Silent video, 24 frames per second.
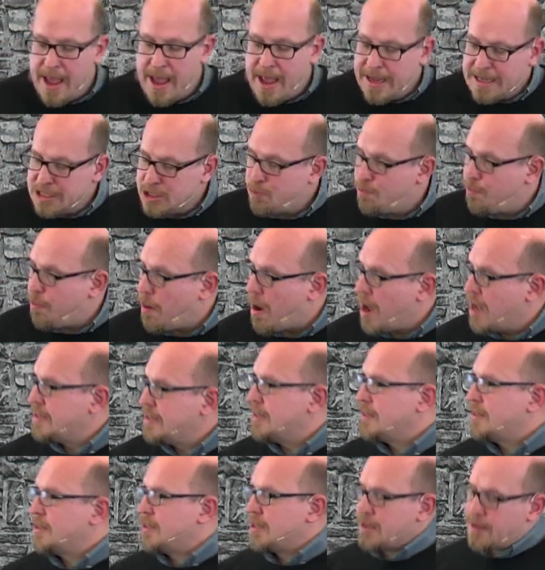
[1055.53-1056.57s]

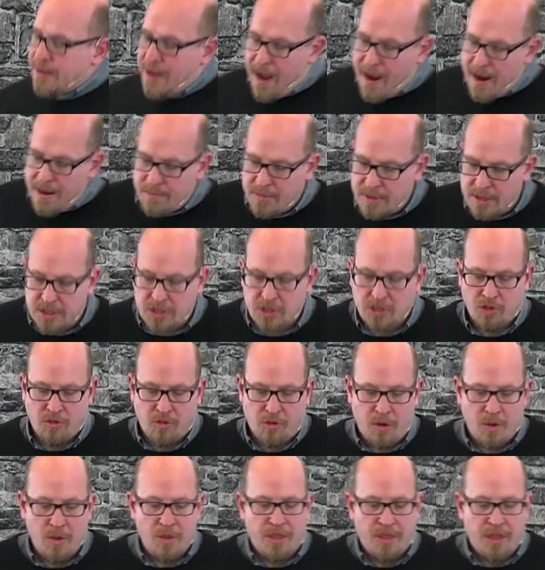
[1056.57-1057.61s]
exposits a timeless
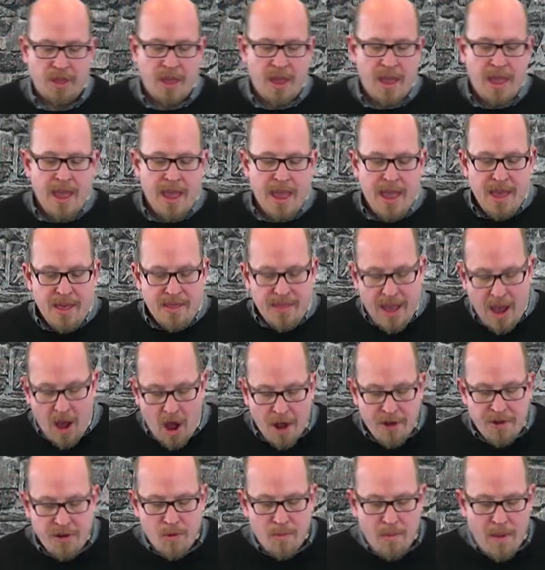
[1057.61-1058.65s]
truth that
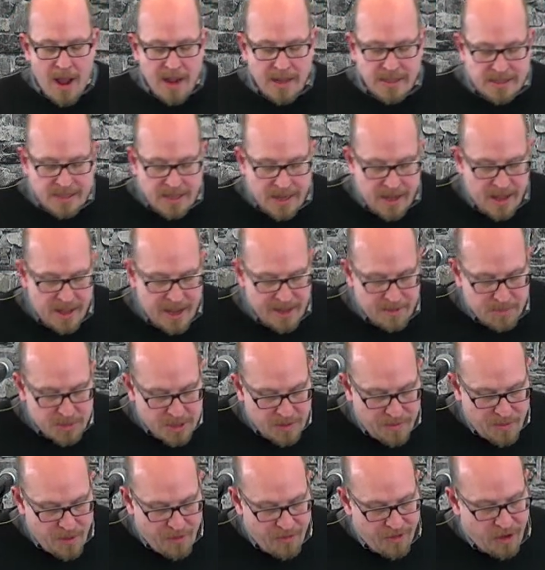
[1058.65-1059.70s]
undermines the
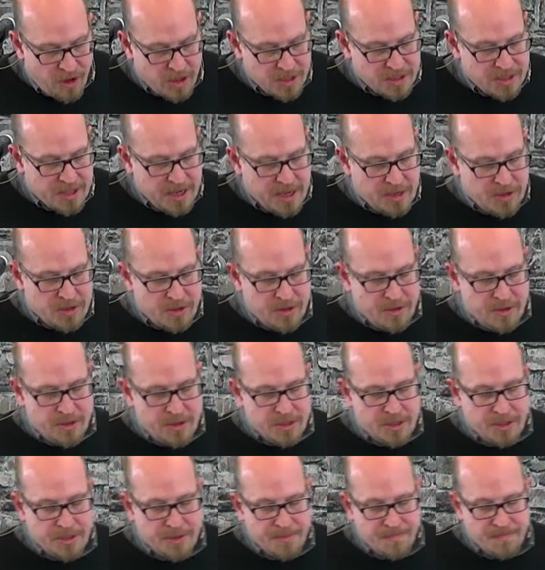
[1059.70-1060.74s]
claims of the false
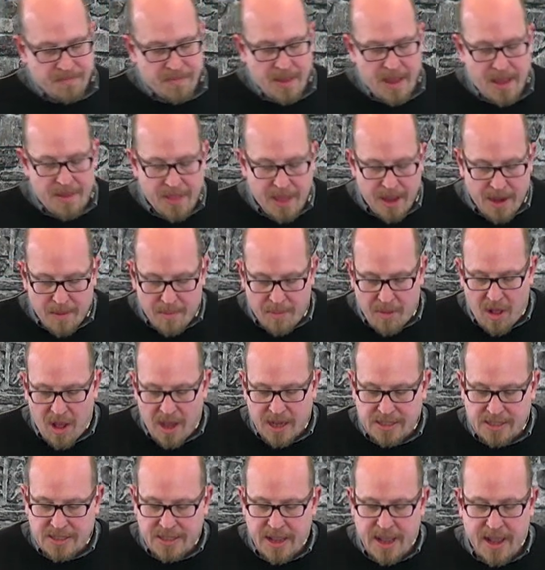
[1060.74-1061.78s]
teachers, and then
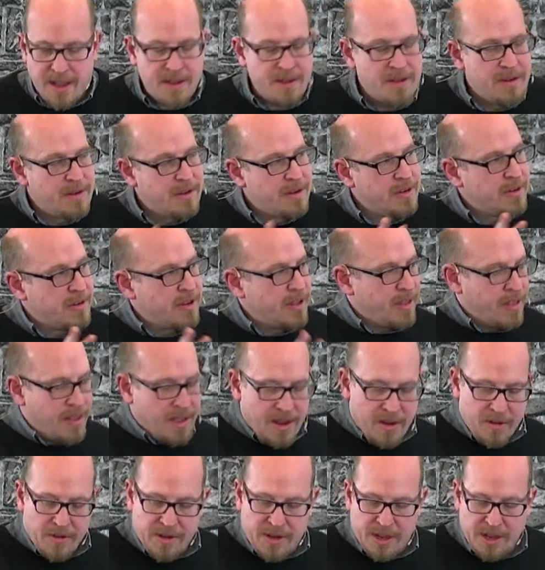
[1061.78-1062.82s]
applies that to
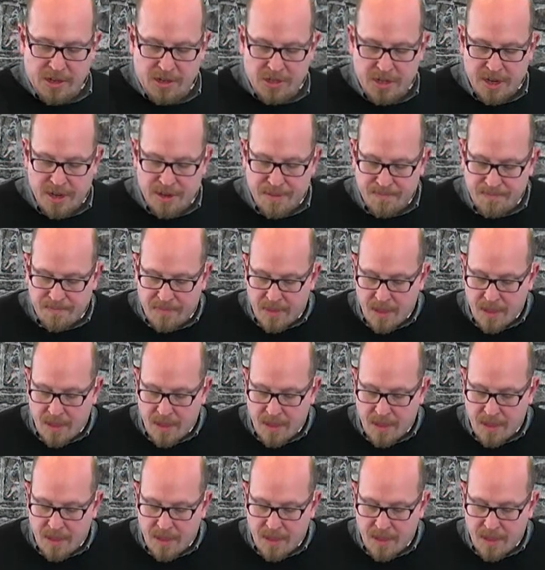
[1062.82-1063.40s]
their teaching.